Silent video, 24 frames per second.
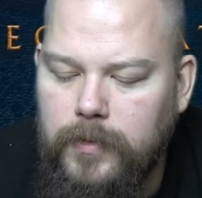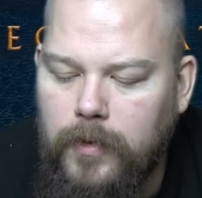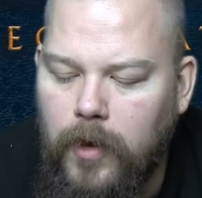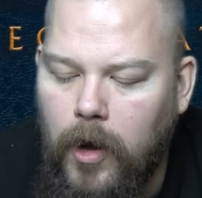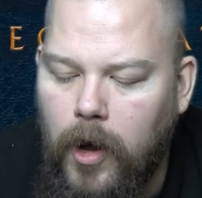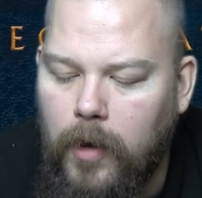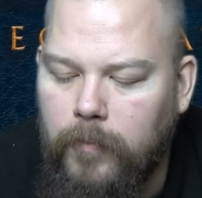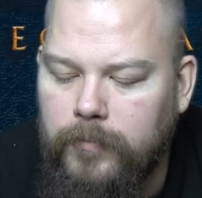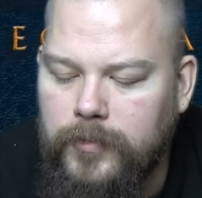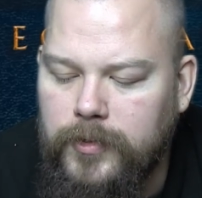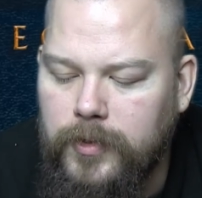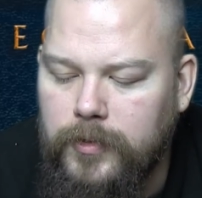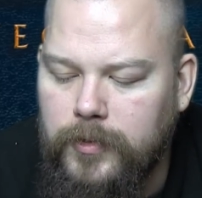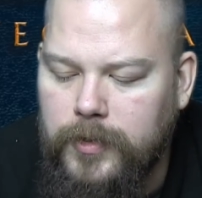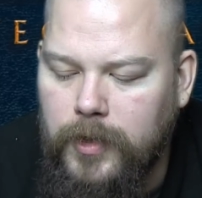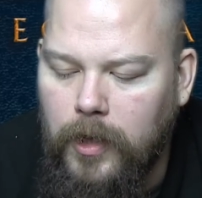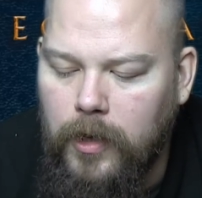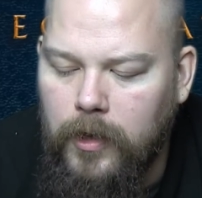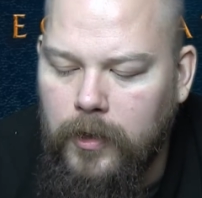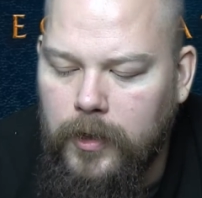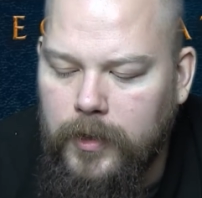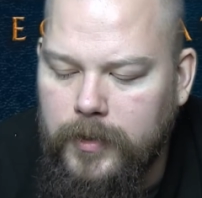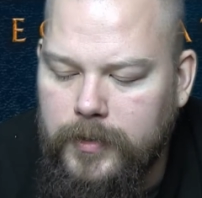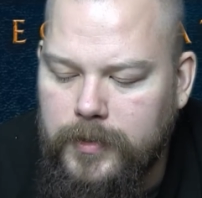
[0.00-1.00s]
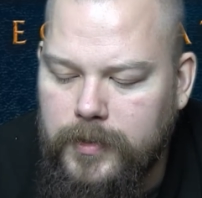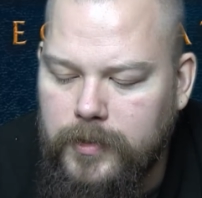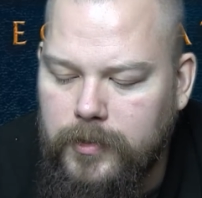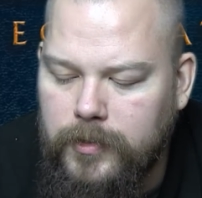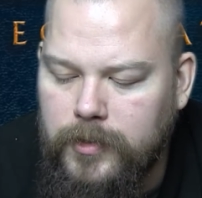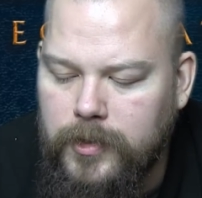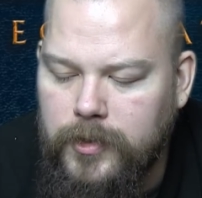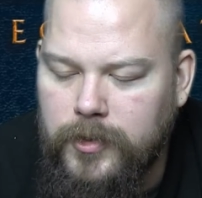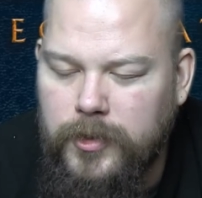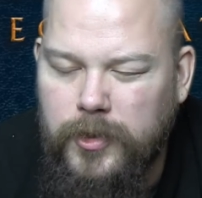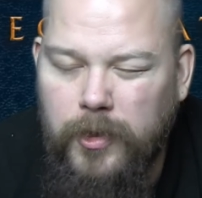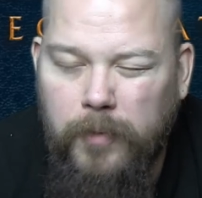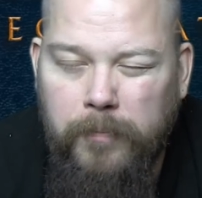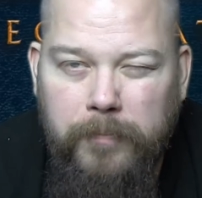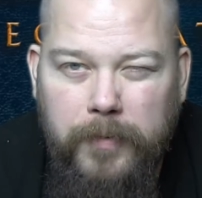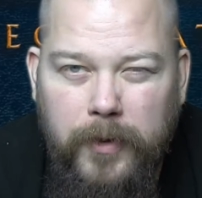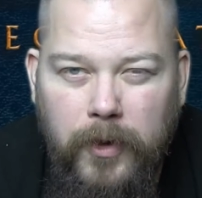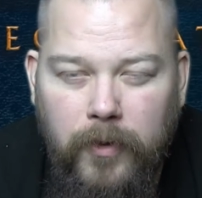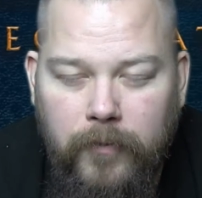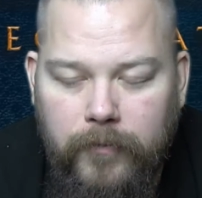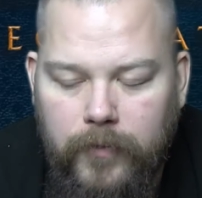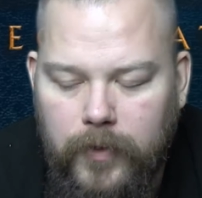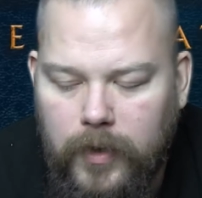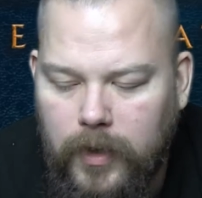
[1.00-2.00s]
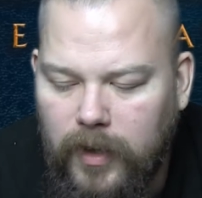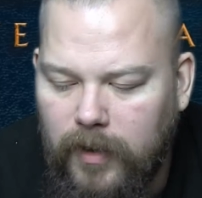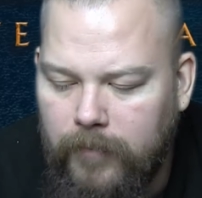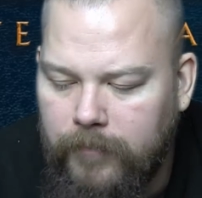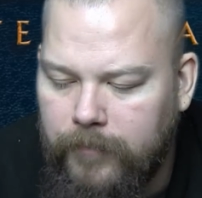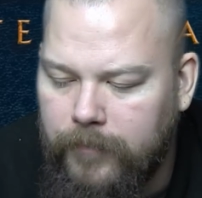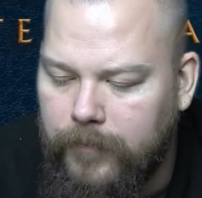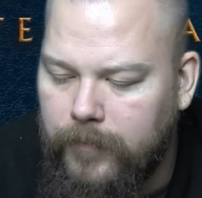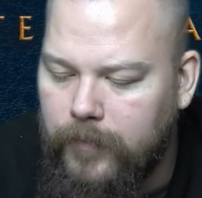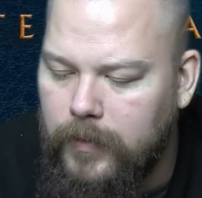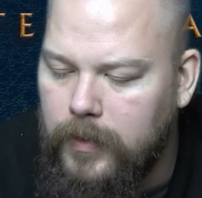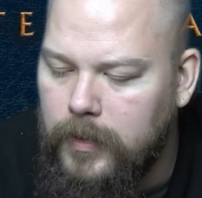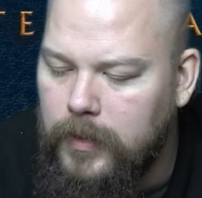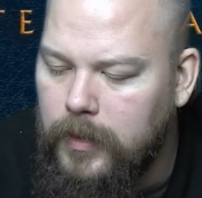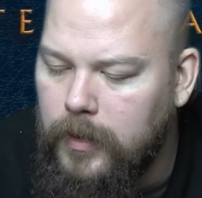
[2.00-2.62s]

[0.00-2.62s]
harm to the target, such as jumping off a cliff,